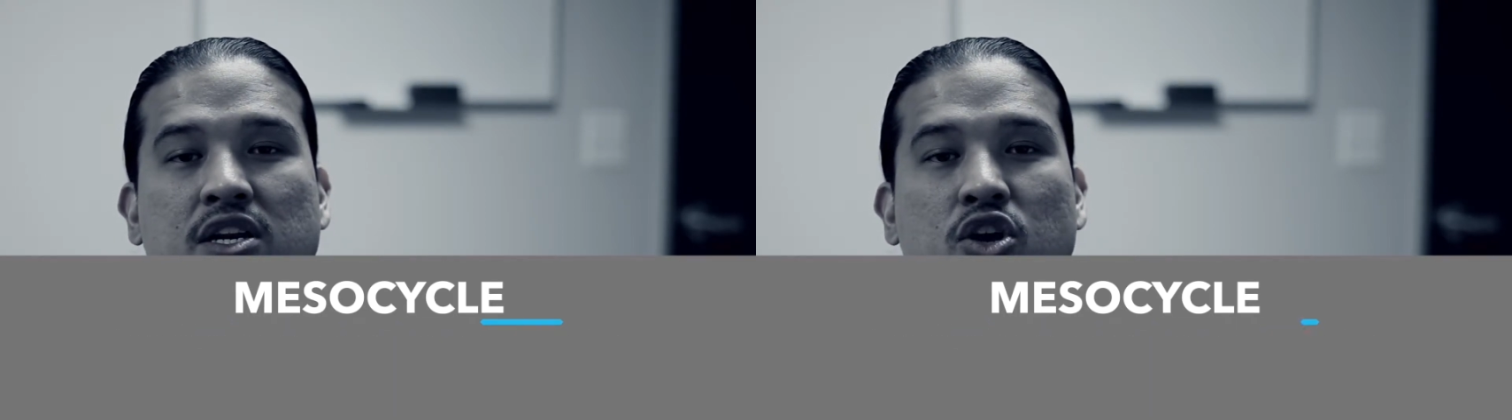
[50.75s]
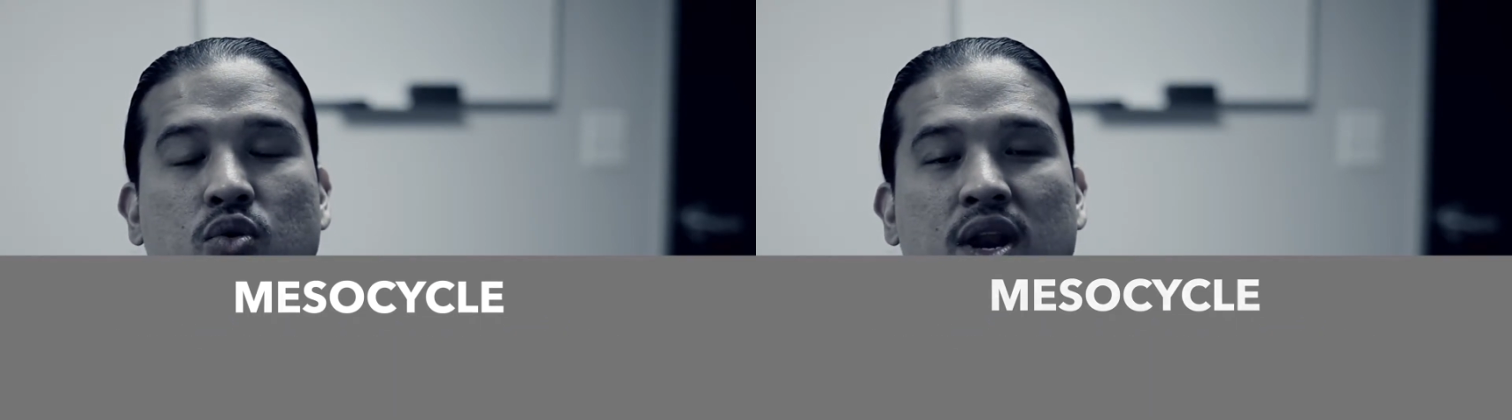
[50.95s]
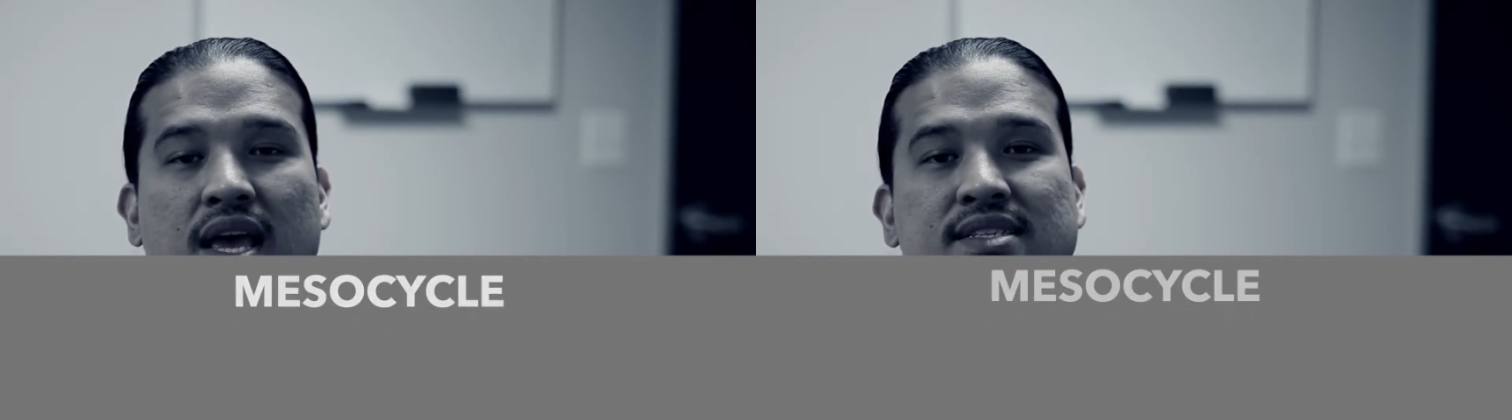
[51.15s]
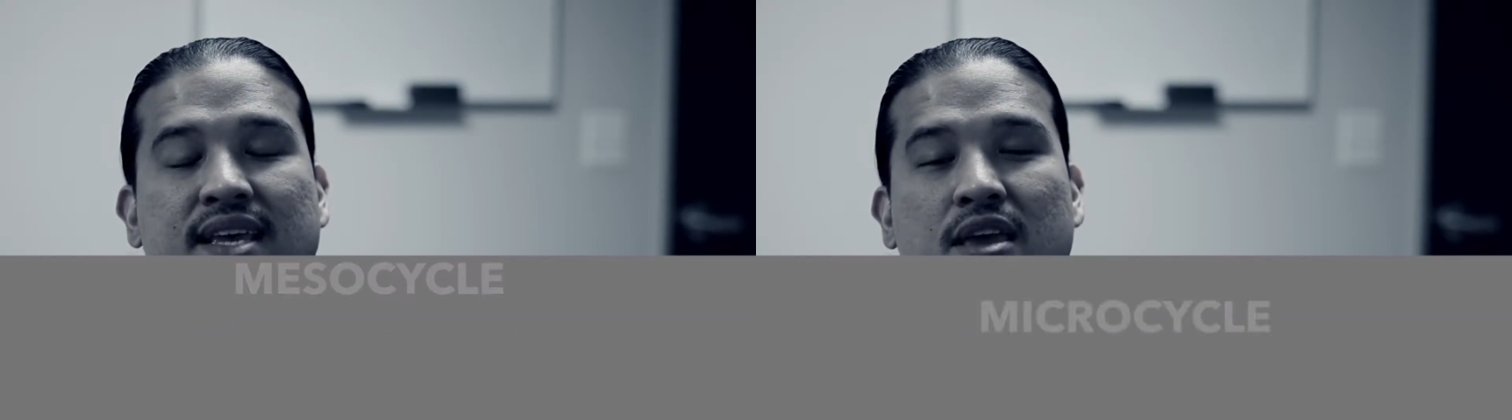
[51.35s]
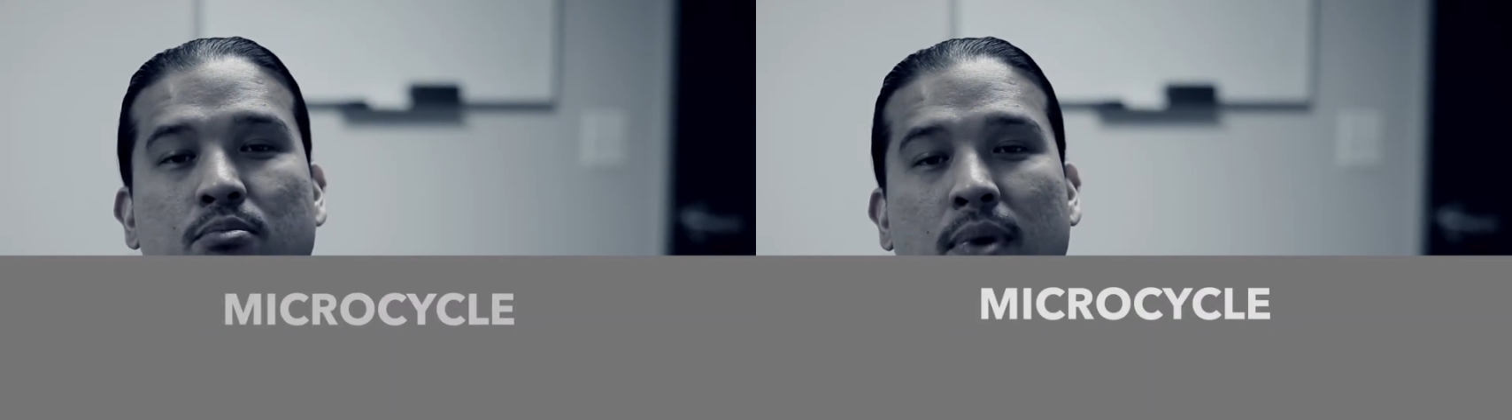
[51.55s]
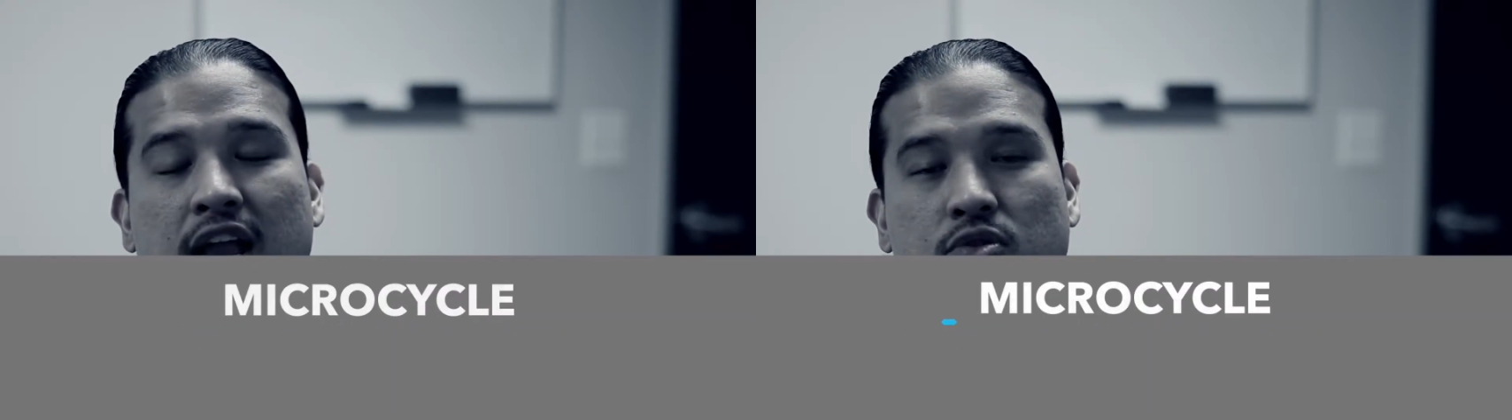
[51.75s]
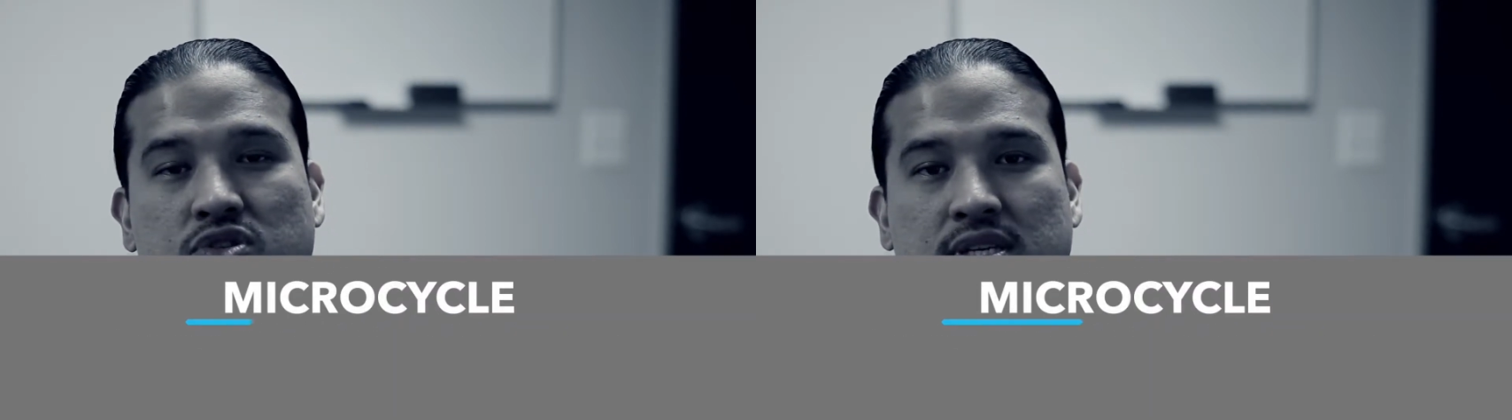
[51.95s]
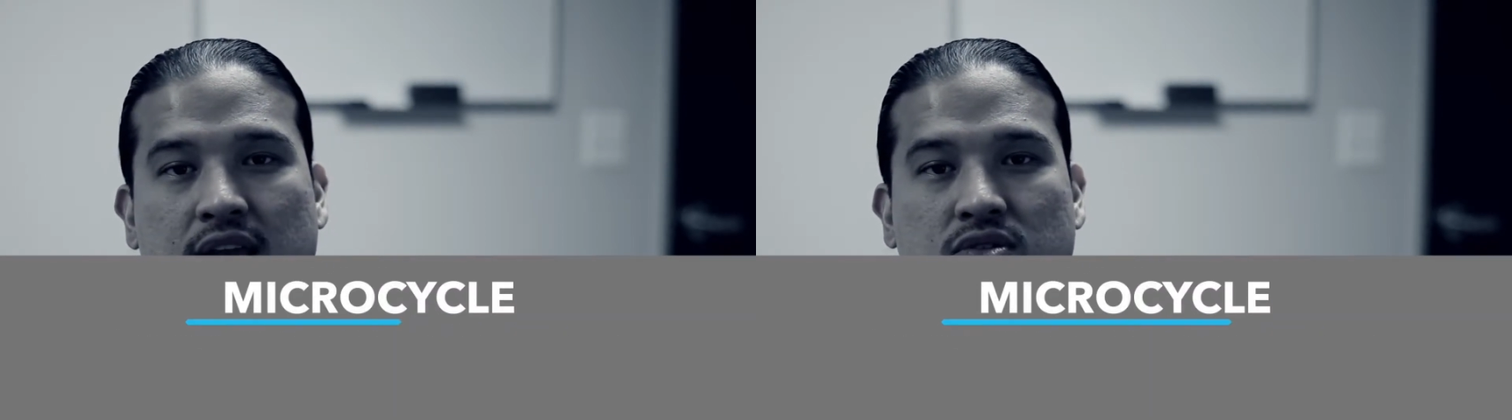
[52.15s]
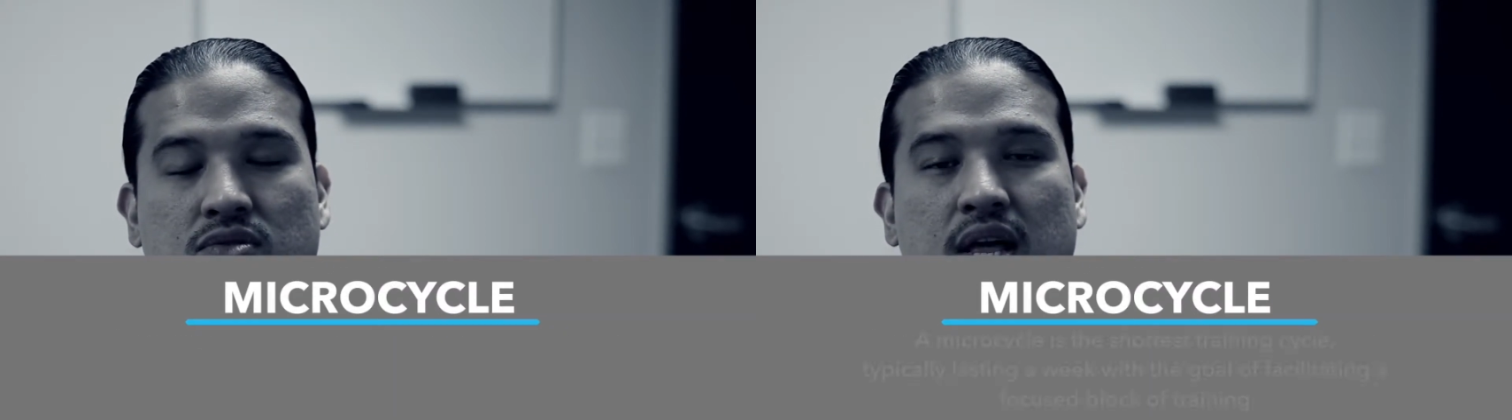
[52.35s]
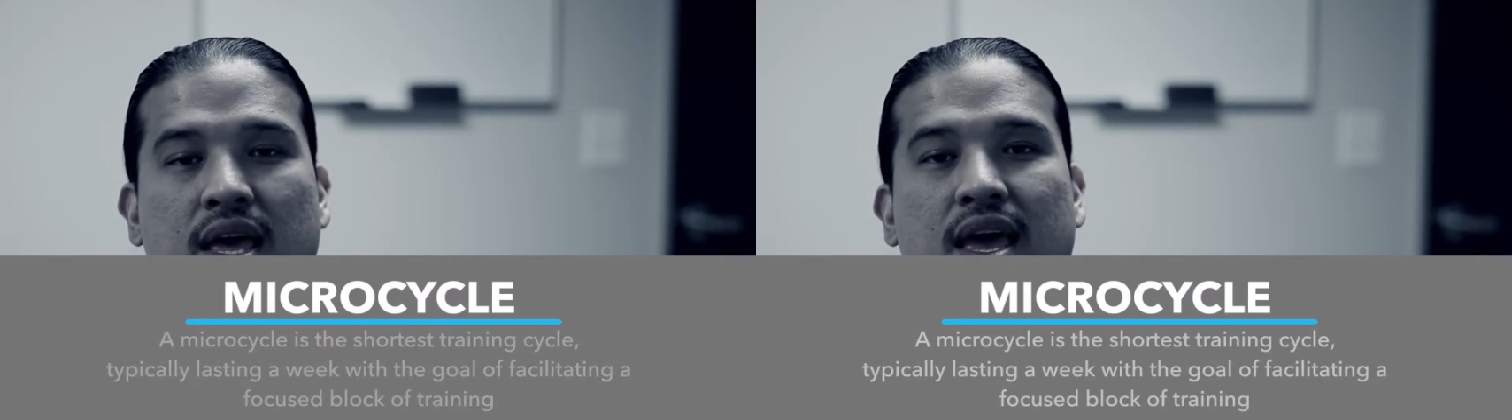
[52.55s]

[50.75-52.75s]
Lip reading: known as a microcycle.